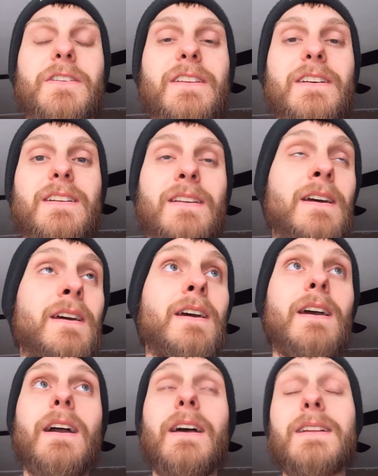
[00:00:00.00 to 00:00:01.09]
like that.
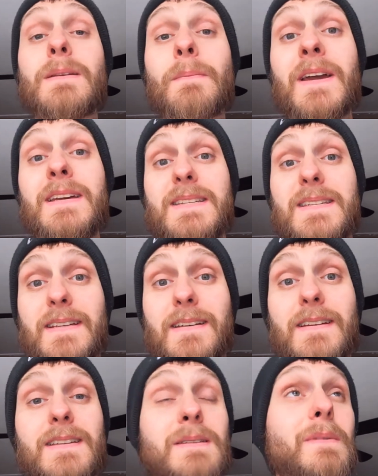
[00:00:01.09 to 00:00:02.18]
And it's amazing.
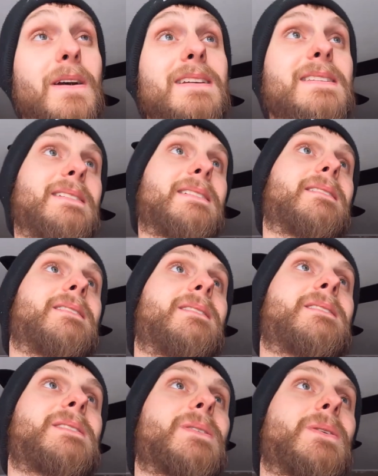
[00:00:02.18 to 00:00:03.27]
It's amazing.
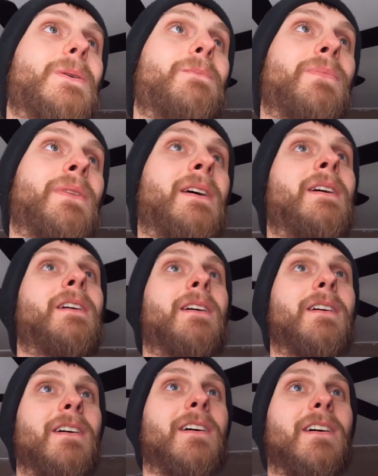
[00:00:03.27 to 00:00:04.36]
So
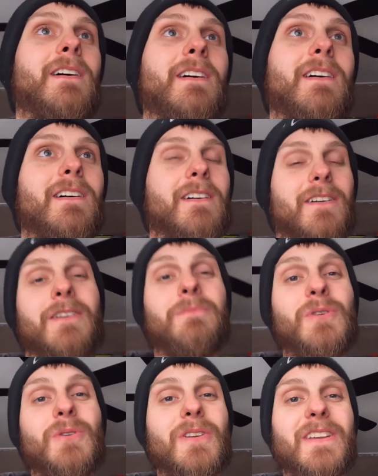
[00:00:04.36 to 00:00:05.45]
our
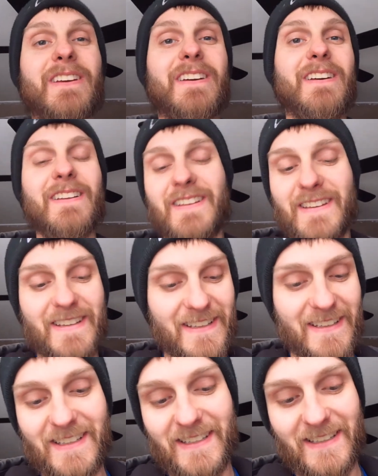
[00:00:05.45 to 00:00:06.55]
community,
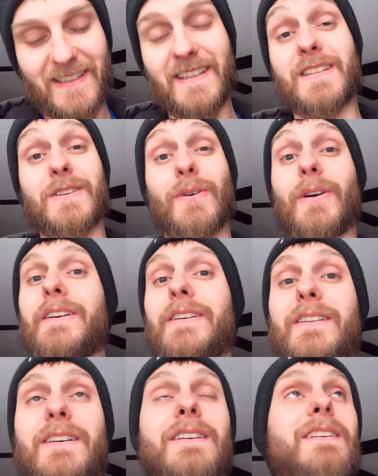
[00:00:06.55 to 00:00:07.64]
it, it's great.
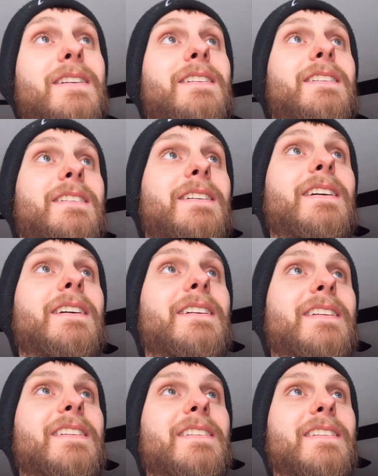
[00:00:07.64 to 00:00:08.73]
It,
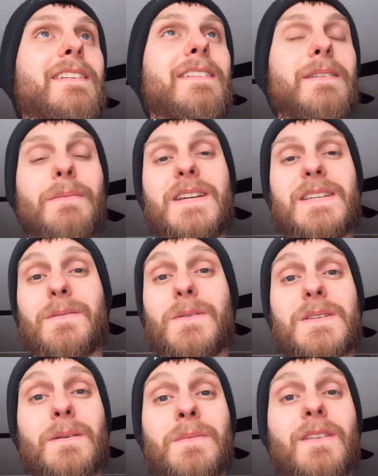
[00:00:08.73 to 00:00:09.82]
it is. It's amazing
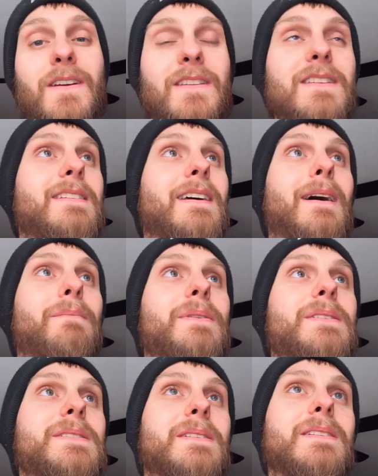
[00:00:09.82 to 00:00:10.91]
when something like this
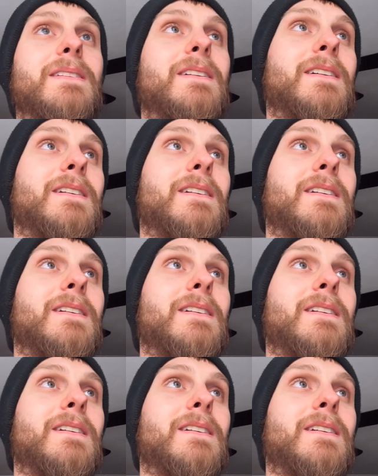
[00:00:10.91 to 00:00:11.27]
happens and